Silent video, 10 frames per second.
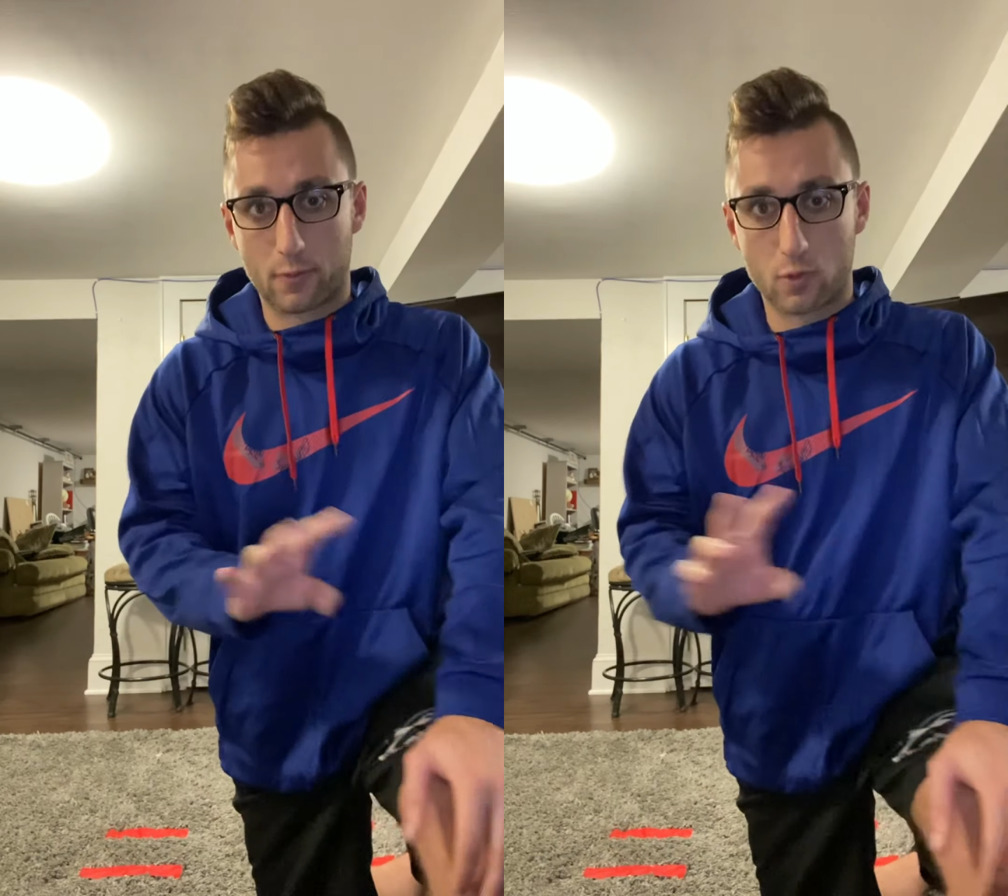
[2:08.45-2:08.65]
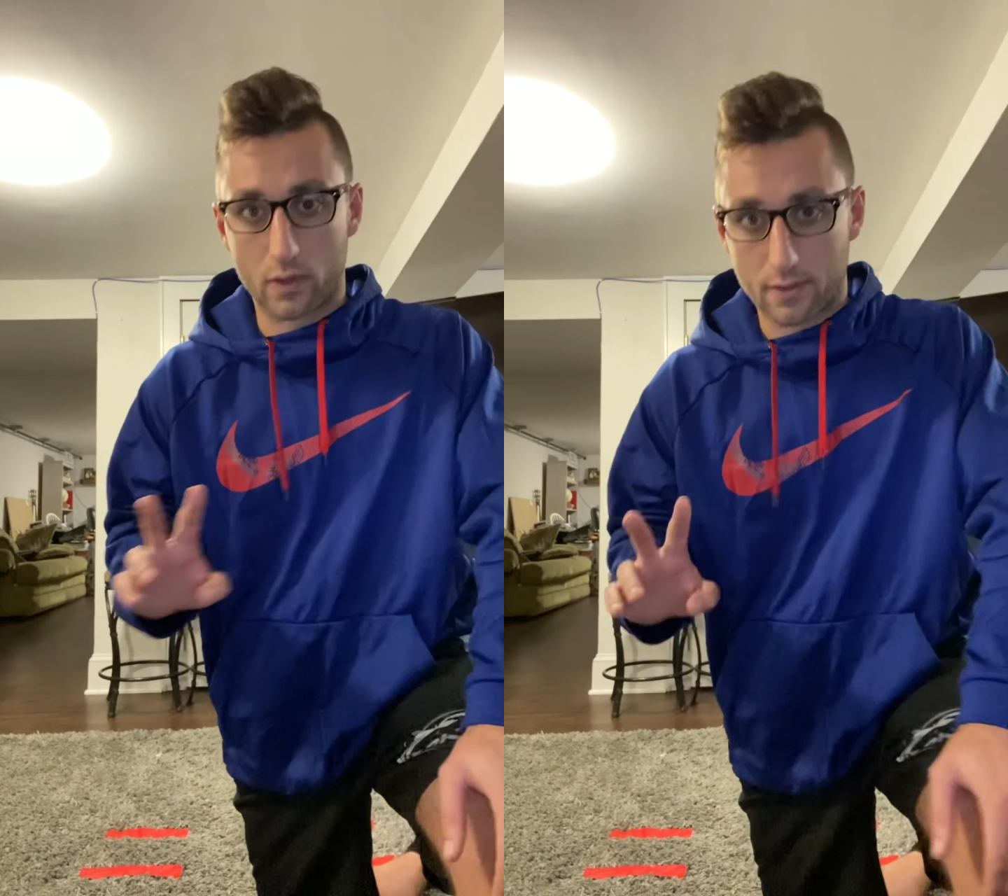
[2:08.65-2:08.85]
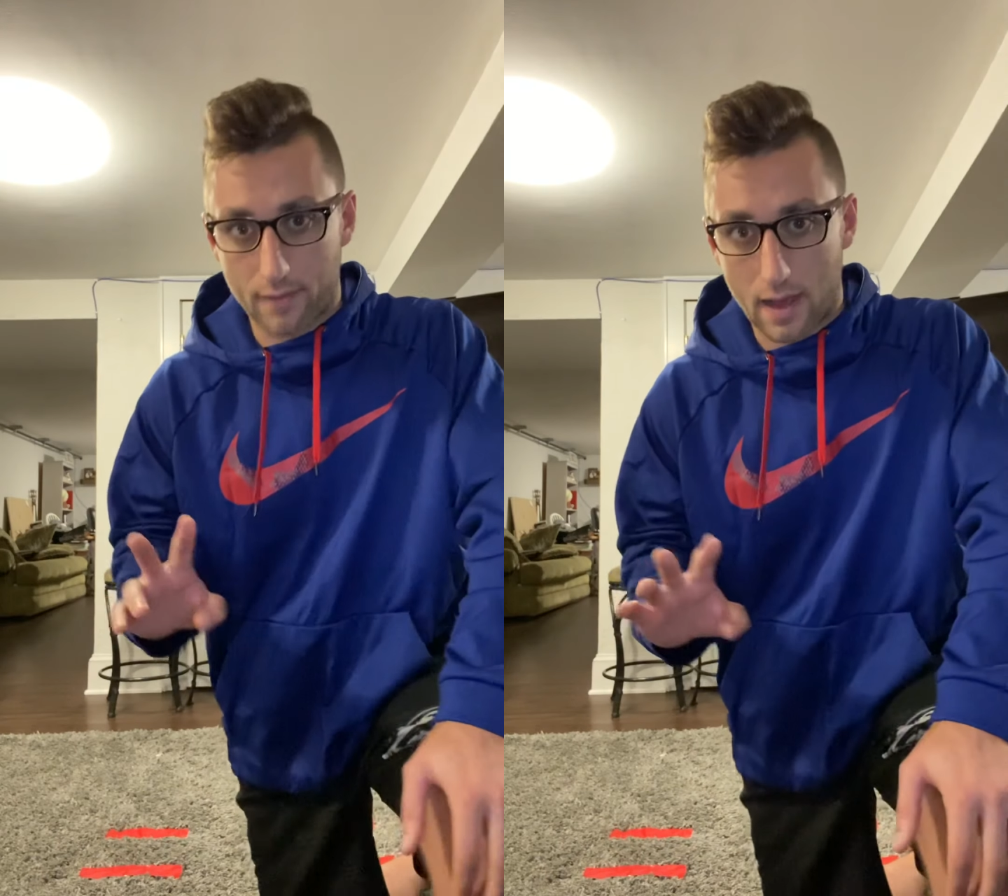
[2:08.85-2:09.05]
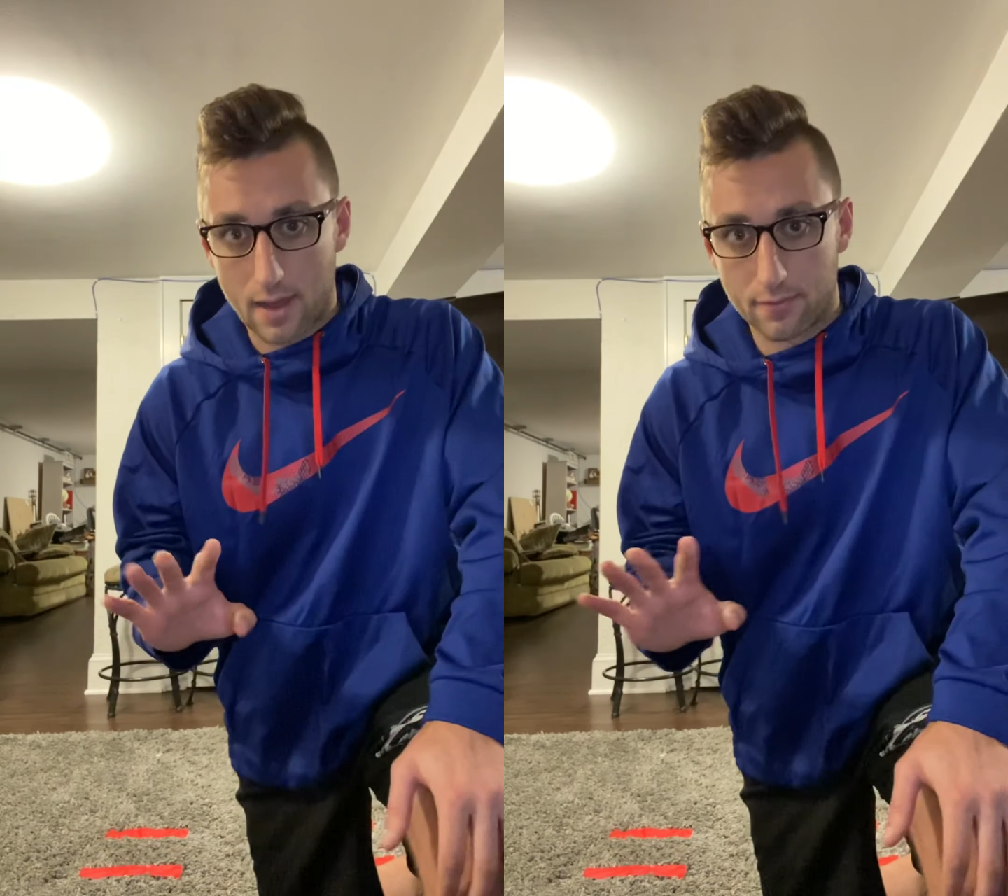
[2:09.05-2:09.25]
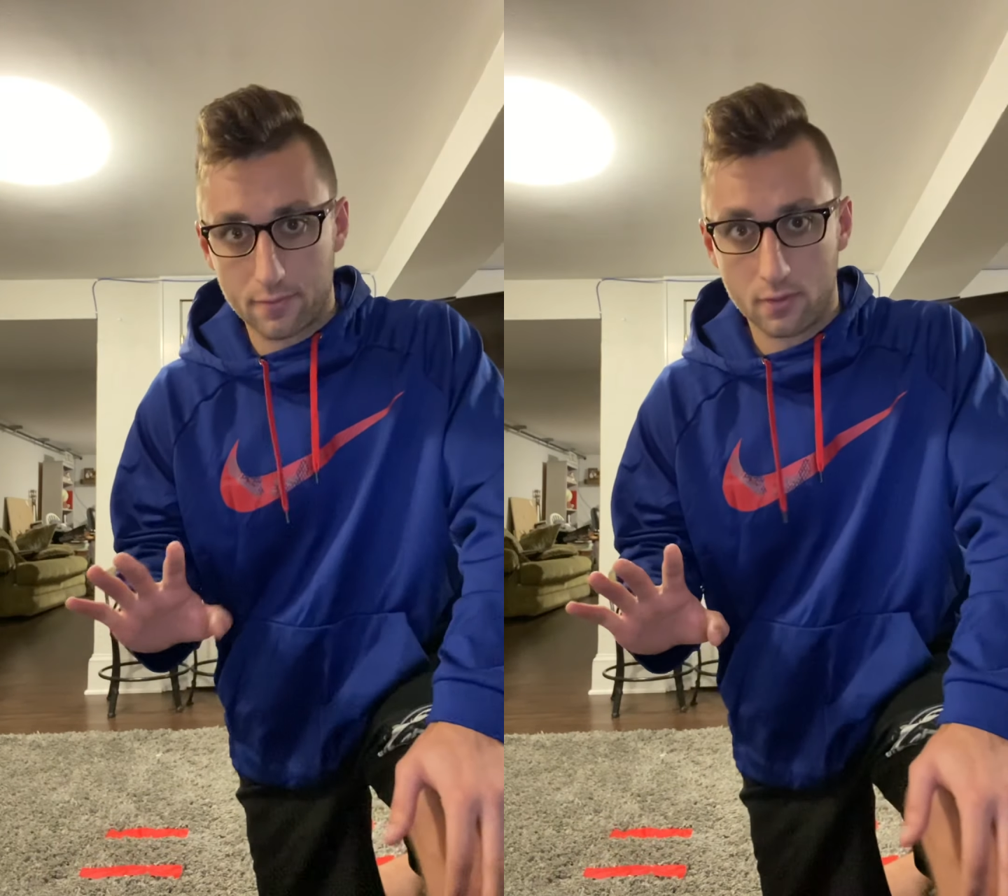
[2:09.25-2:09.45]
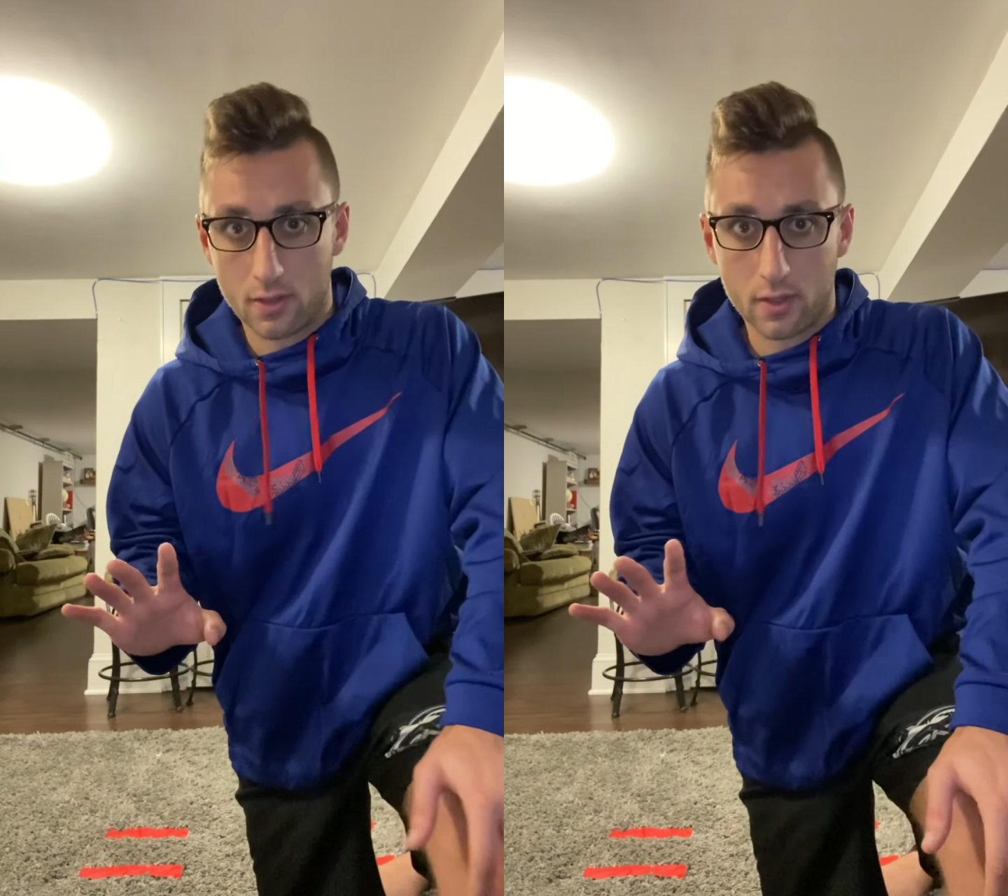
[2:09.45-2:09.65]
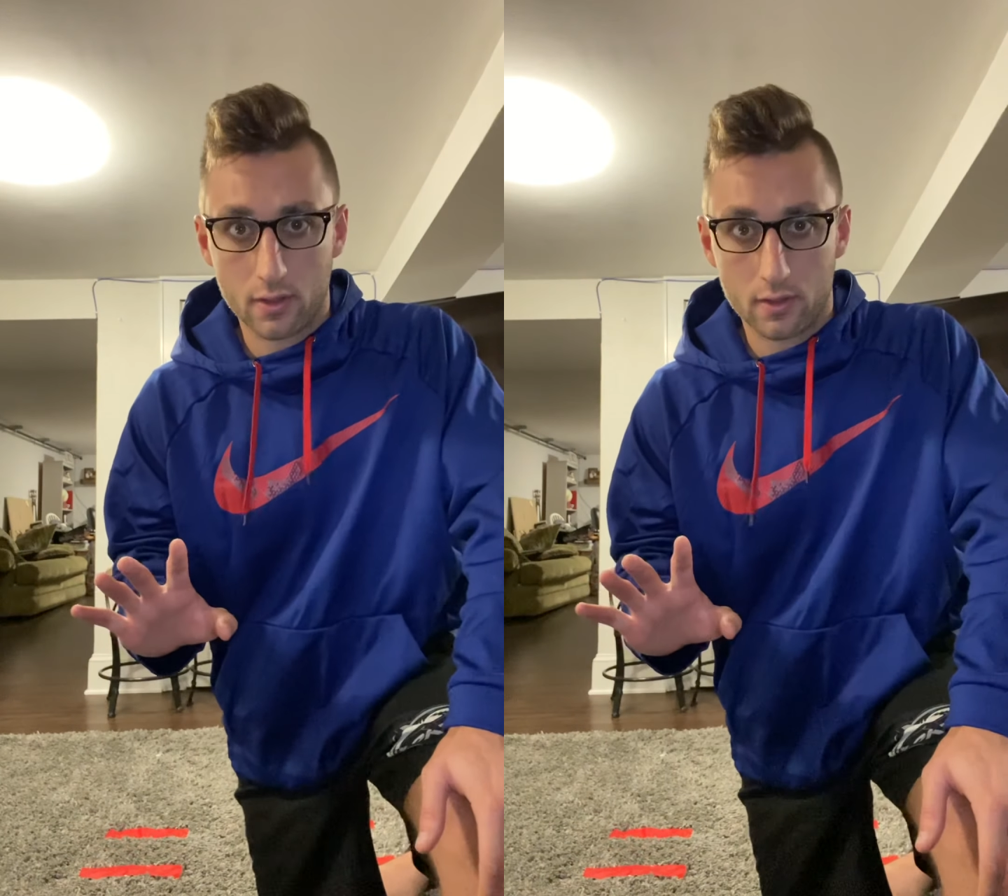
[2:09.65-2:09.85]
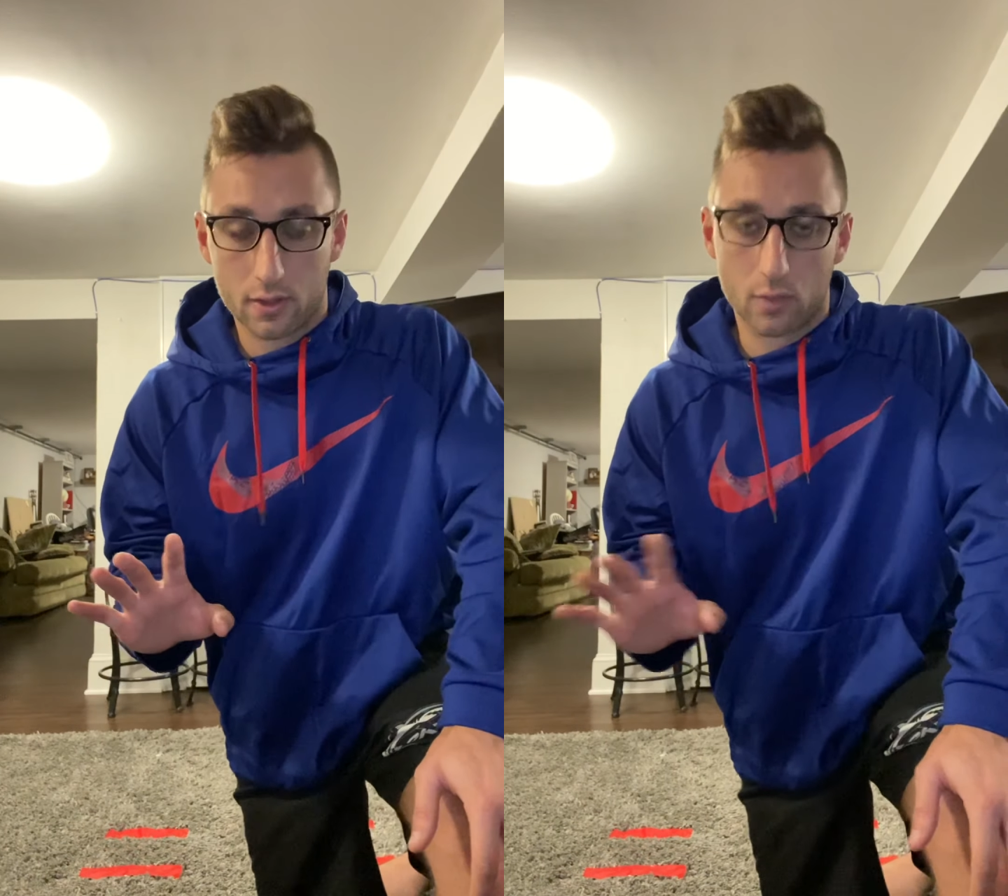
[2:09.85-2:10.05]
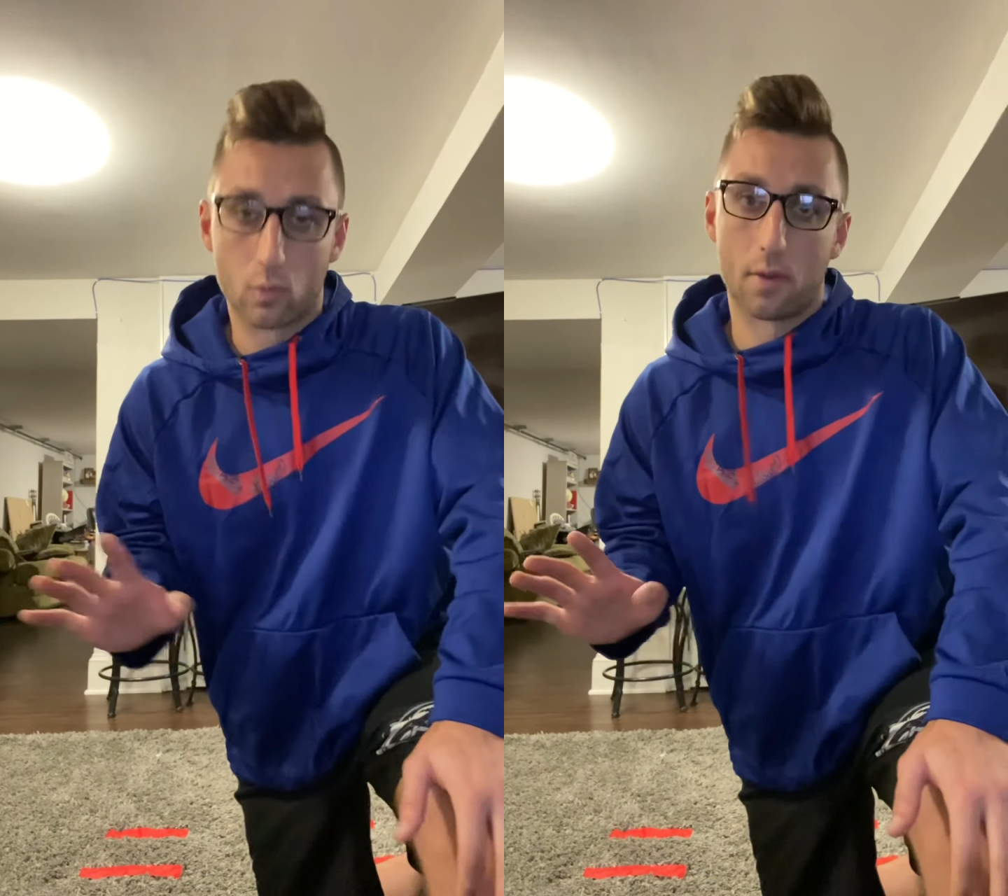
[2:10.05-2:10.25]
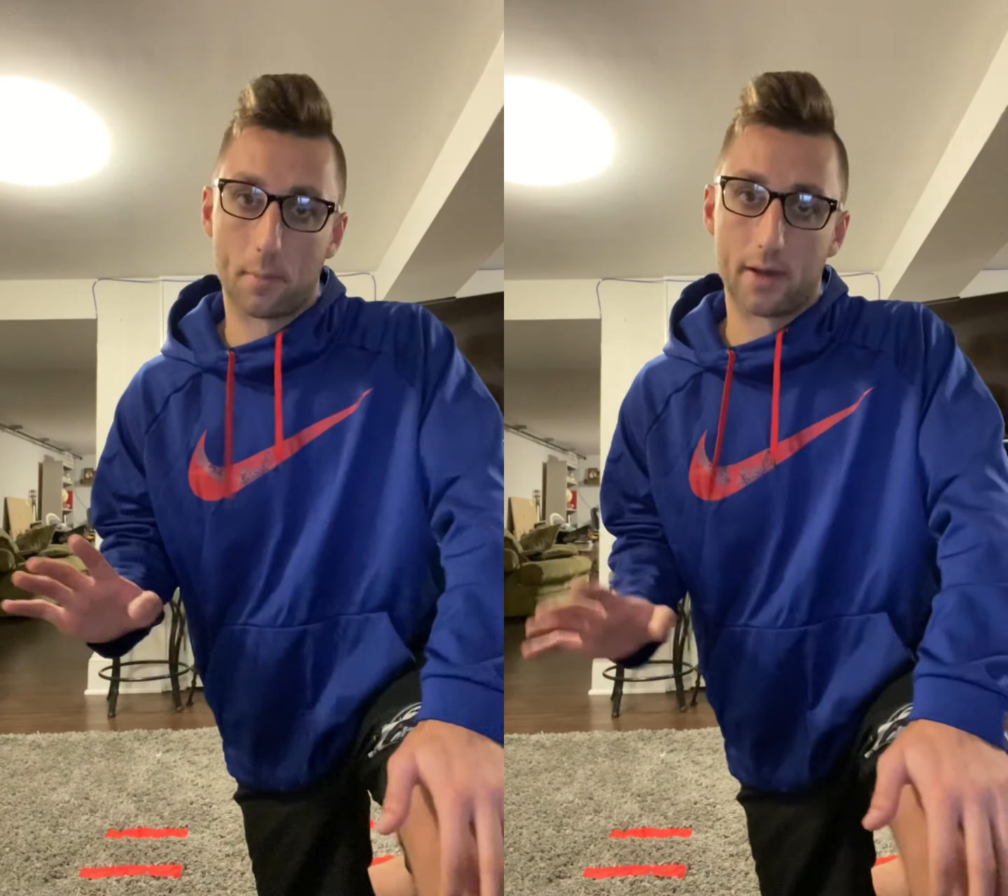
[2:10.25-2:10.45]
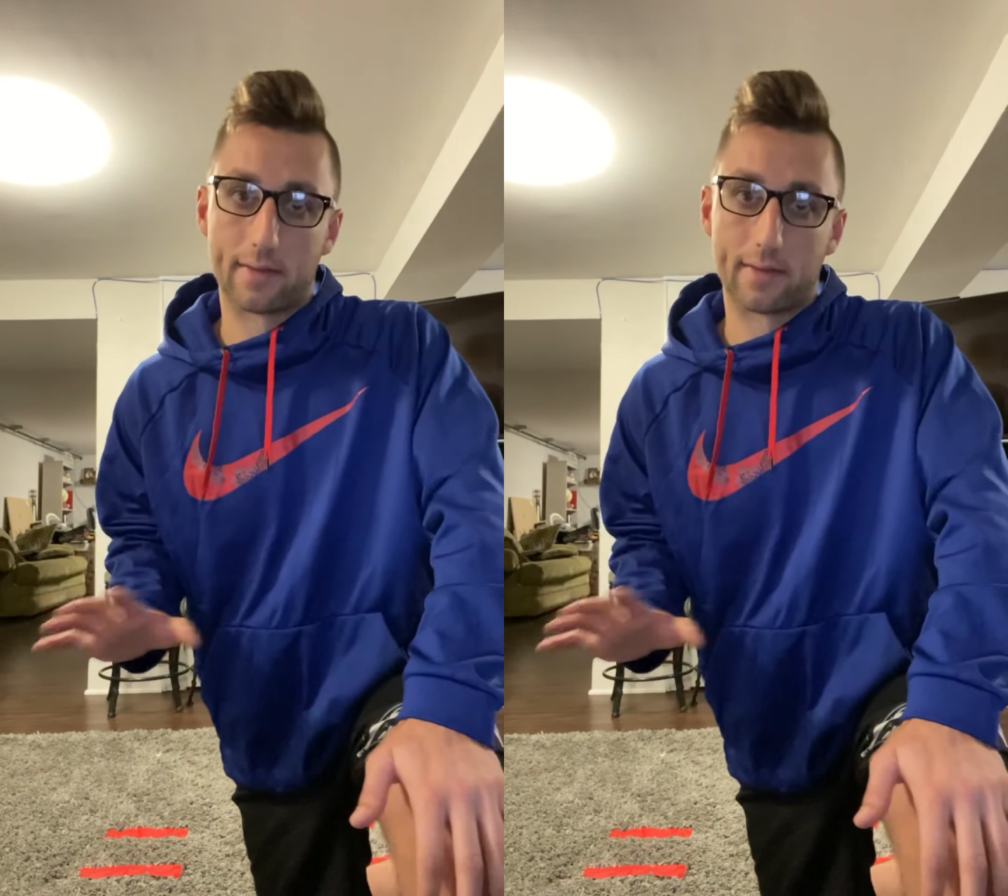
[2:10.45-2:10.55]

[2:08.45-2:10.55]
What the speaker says: 25 in 1 minute.